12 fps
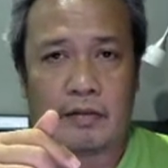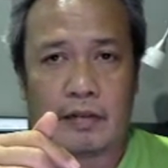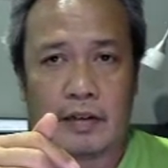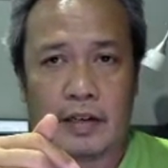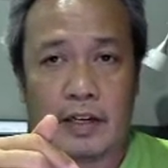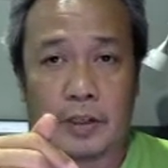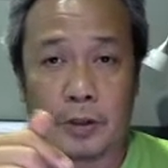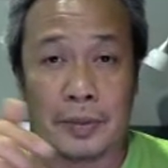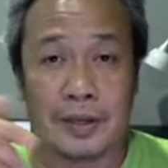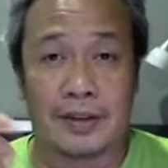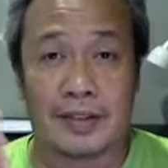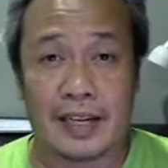it could be
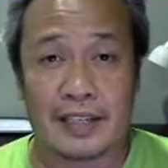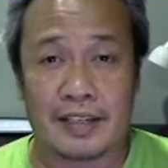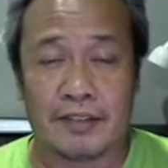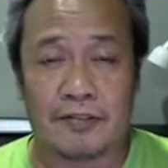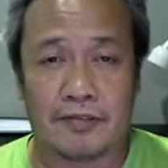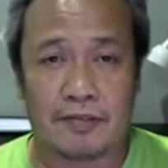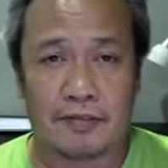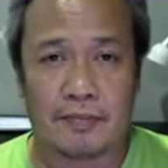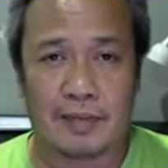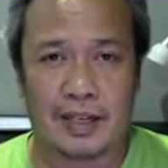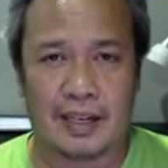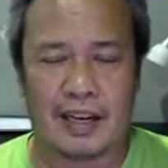recessive
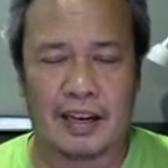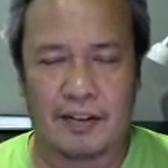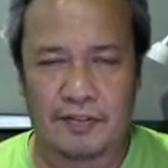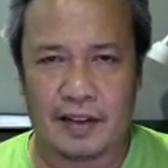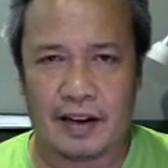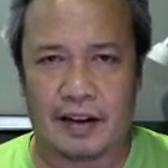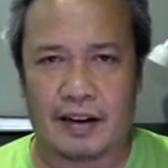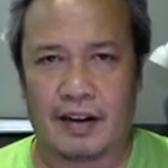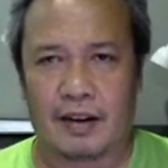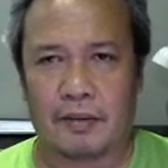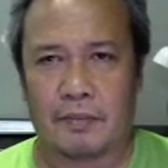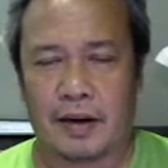if there
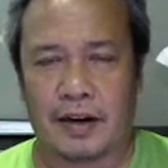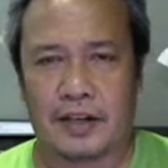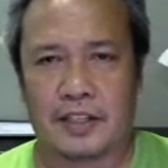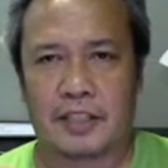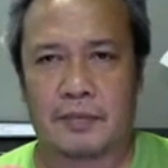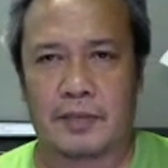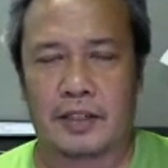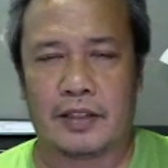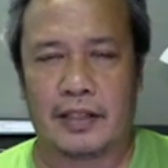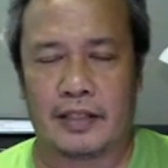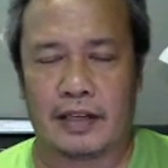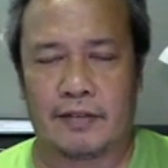are marriages,
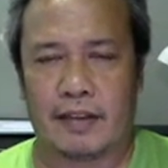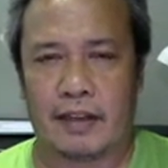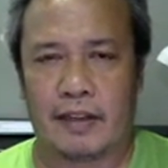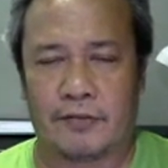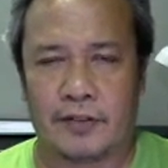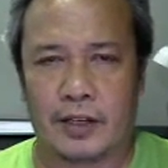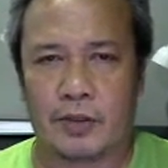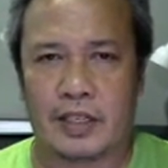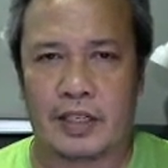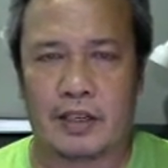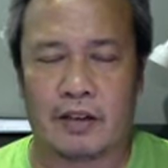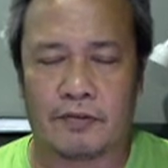if the
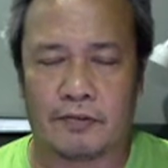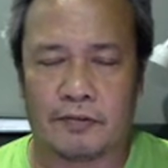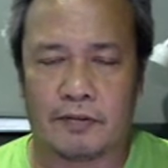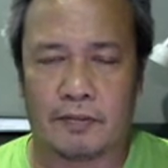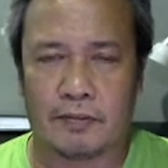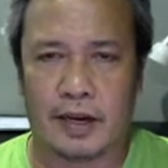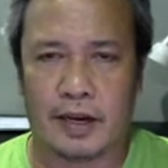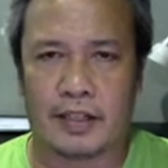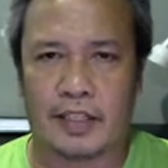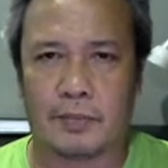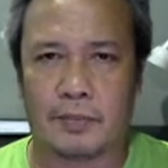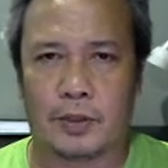frequency of
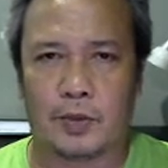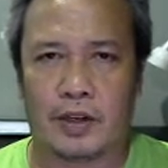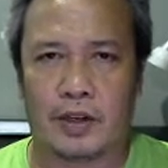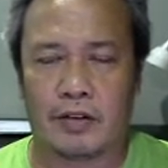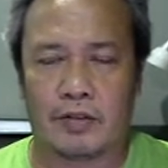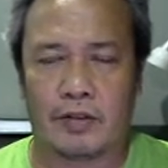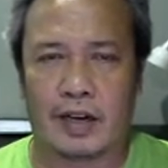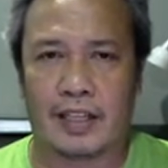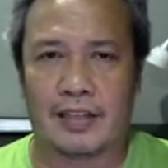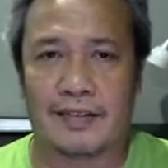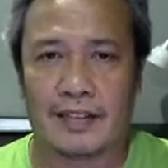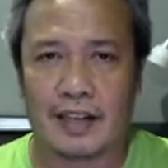marriages between
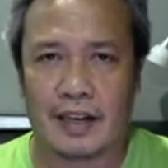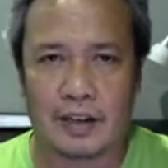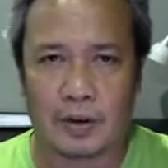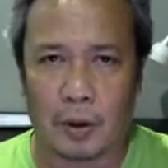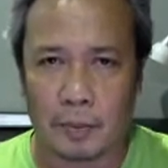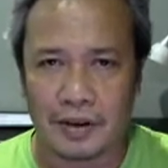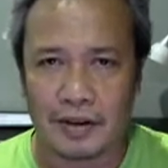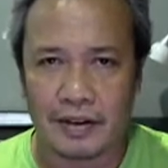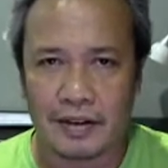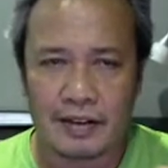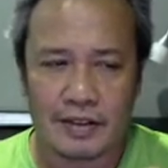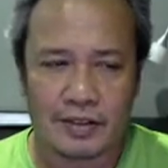relatives are common.
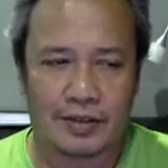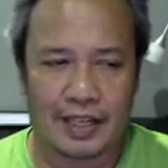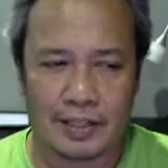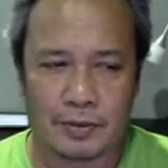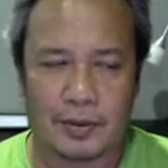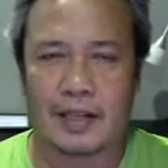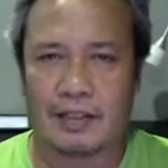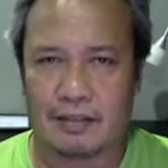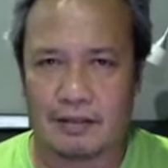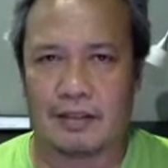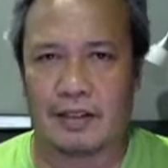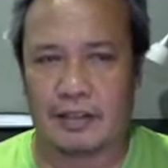So that's why.
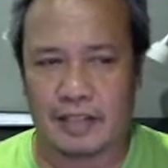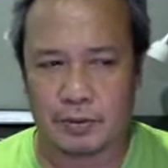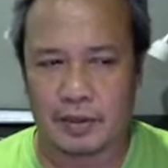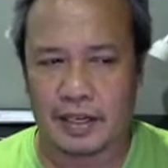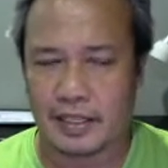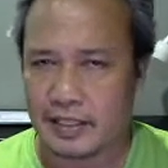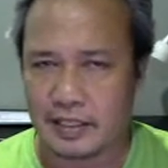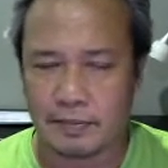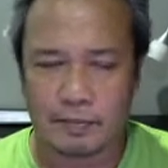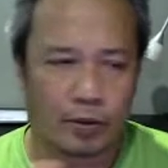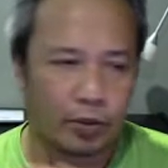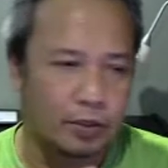So that's why this is
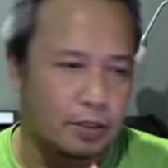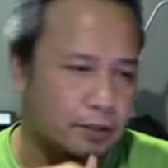important.